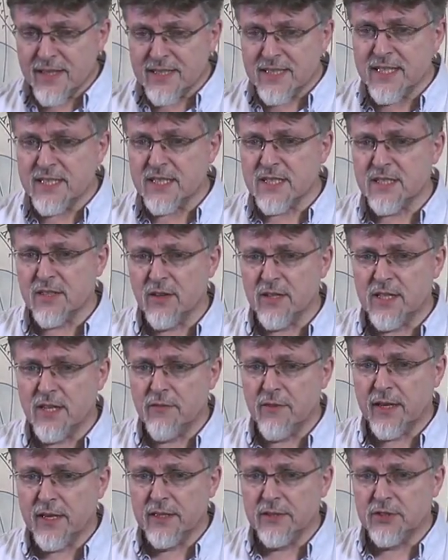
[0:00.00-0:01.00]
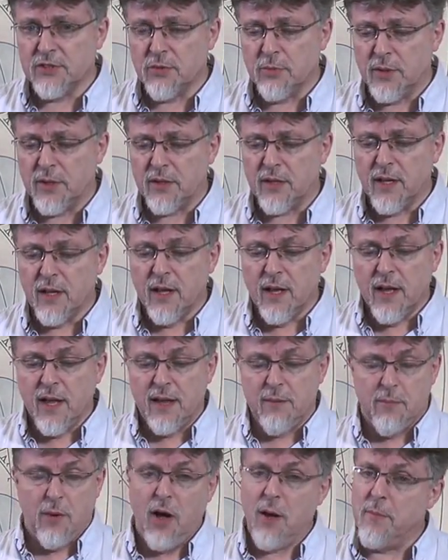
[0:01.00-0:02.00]
this is a scientific instrument.
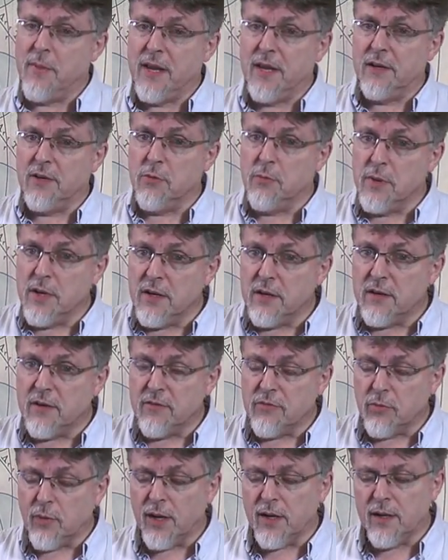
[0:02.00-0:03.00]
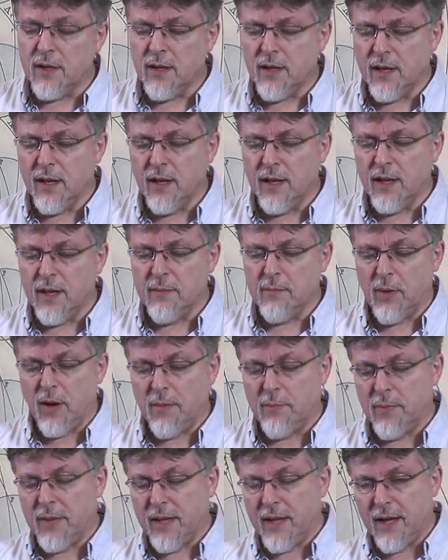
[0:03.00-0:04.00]
It might be a diminutive one, uh, it
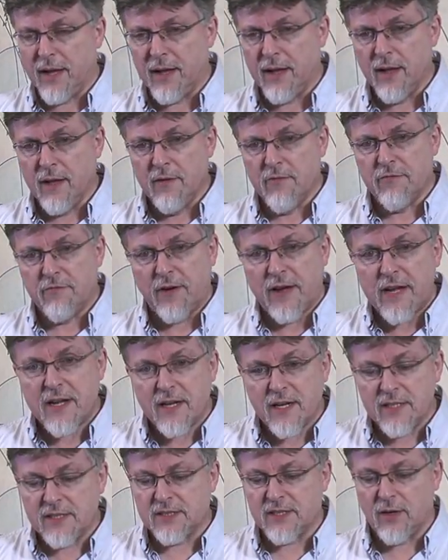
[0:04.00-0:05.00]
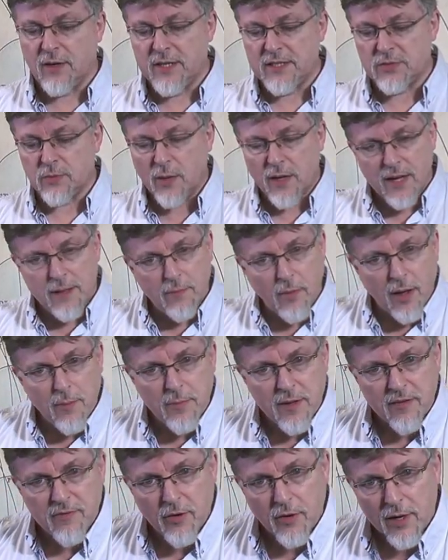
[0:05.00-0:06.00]
might be a friendly size one, it
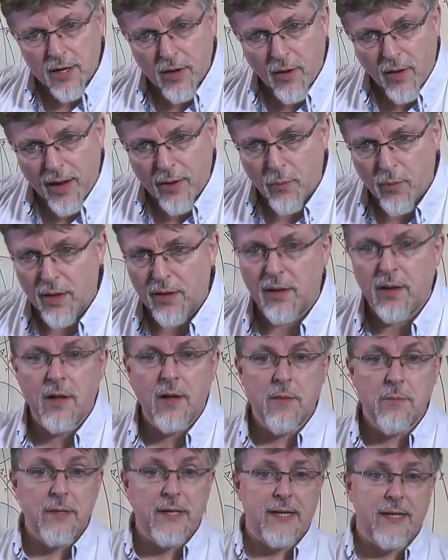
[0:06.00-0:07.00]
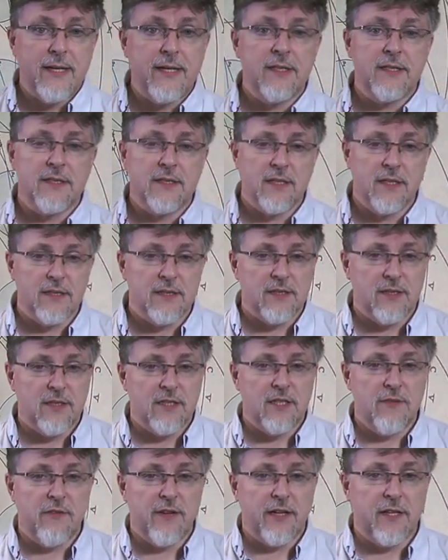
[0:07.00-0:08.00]
might be a very light one, but it is a
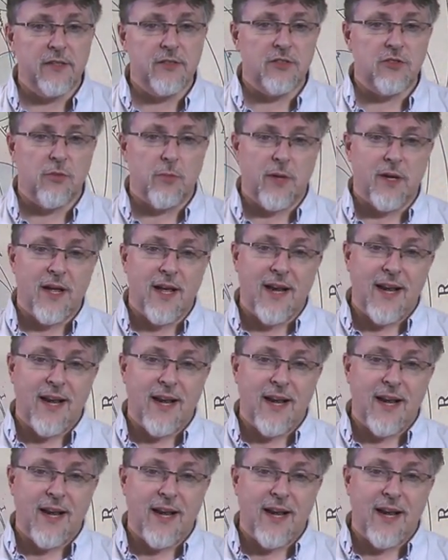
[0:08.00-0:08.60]
scientific instrument.